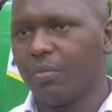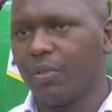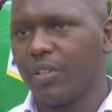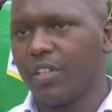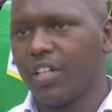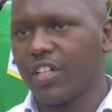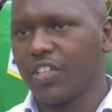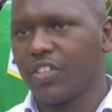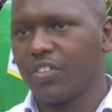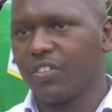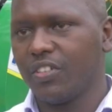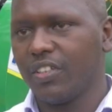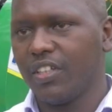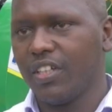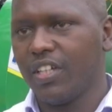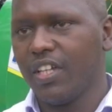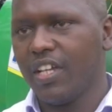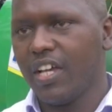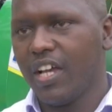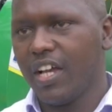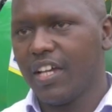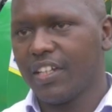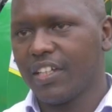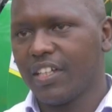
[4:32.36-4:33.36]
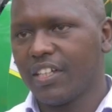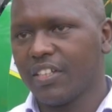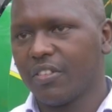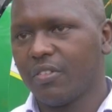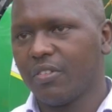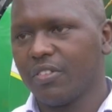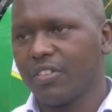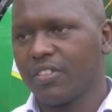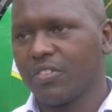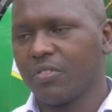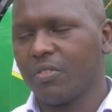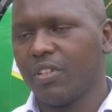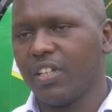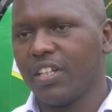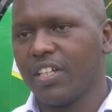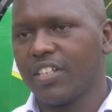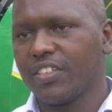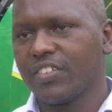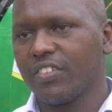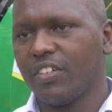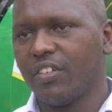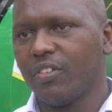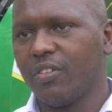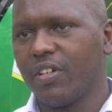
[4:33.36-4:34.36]
production and as well
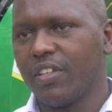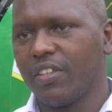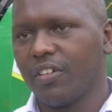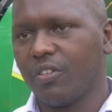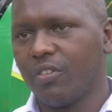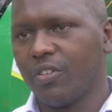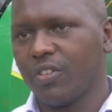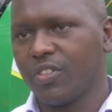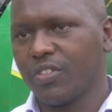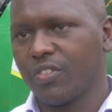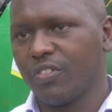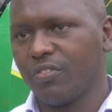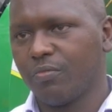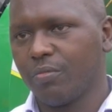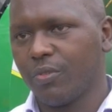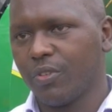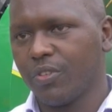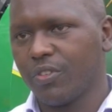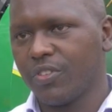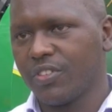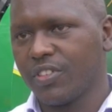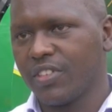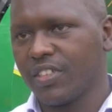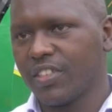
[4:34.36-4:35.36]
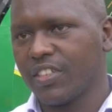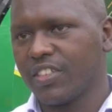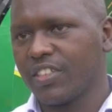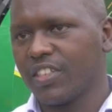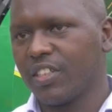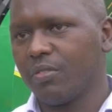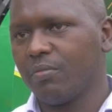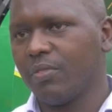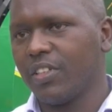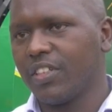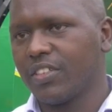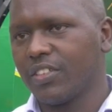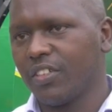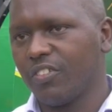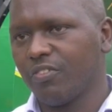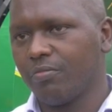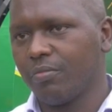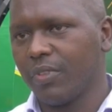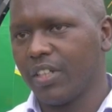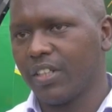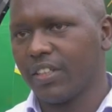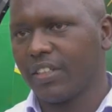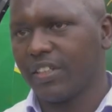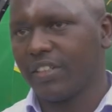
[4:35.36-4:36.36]
as lower the cost of producing the same litre of
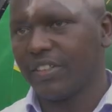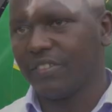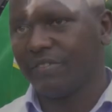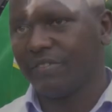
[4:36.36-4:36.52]
milk.